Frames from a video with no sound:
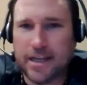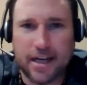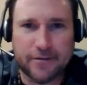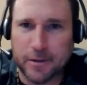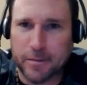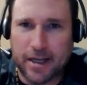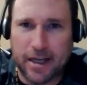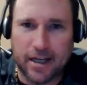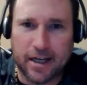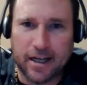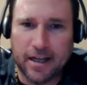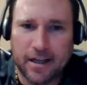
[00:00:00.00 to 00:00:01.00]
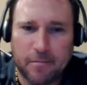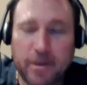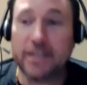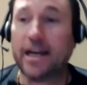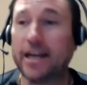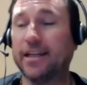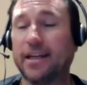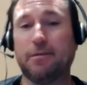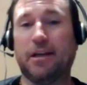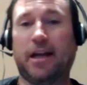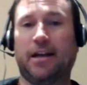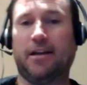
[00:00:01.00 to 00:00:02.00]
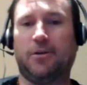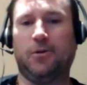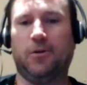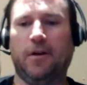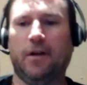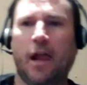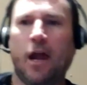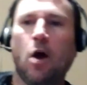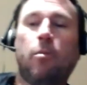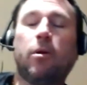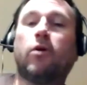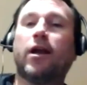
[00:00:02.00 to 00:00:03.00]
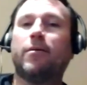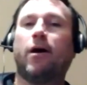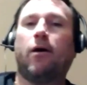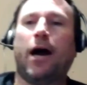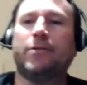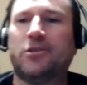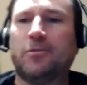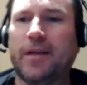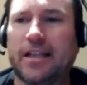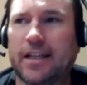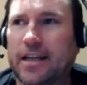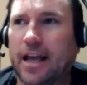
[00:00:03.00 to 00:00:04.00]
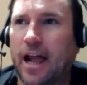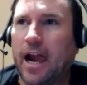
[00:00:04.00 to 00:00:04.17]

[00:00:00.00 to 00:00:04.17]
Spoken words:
saying it from the beginning because I think it'd be kind of cool. But when I just mean I